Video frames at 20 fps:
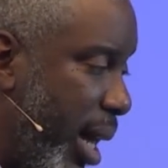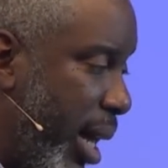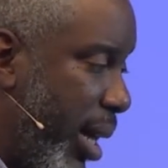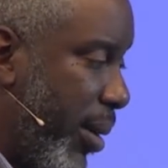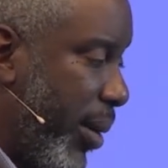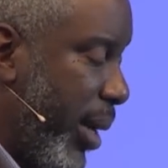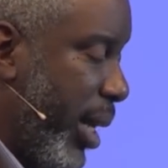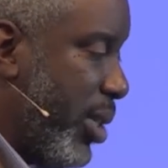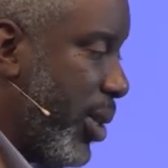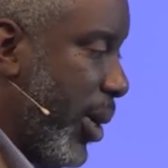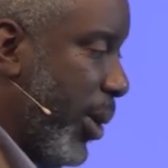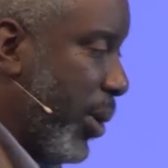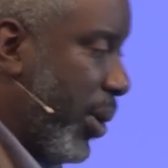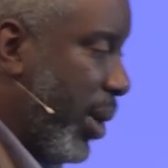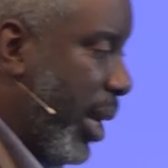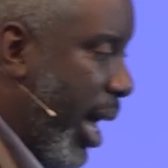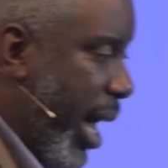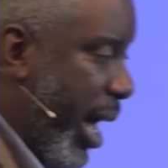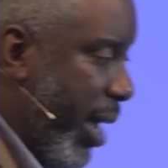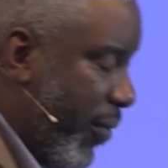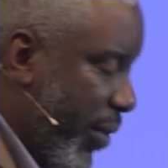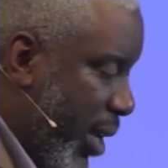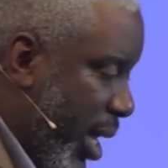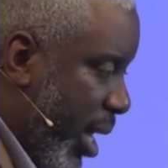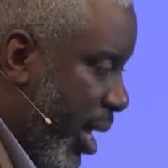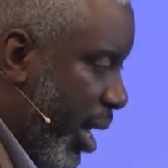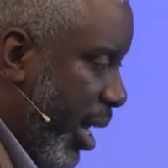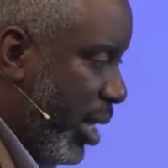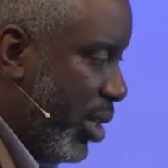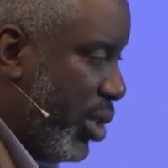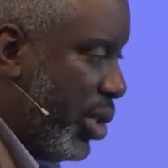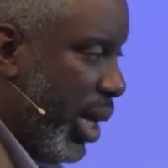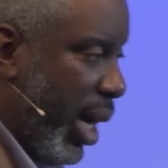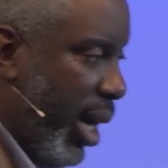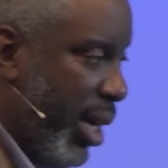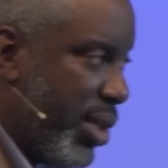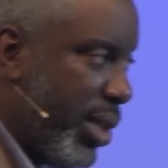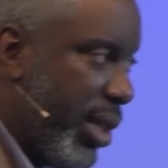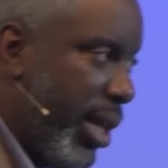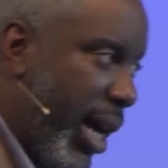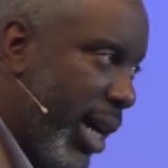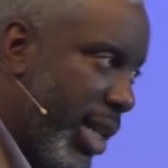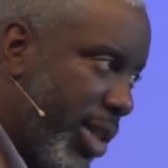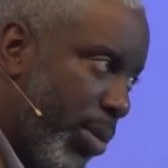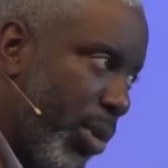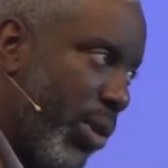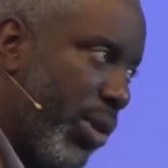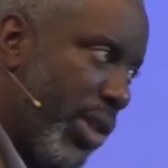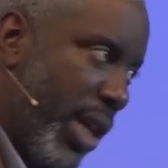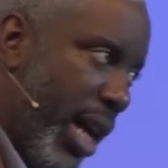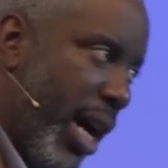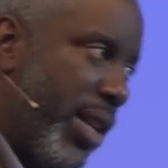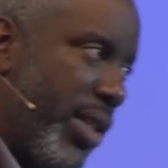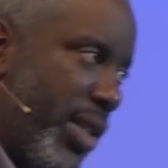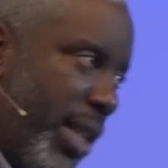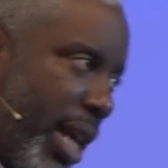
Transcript: uh, eternal life in John's gospel, John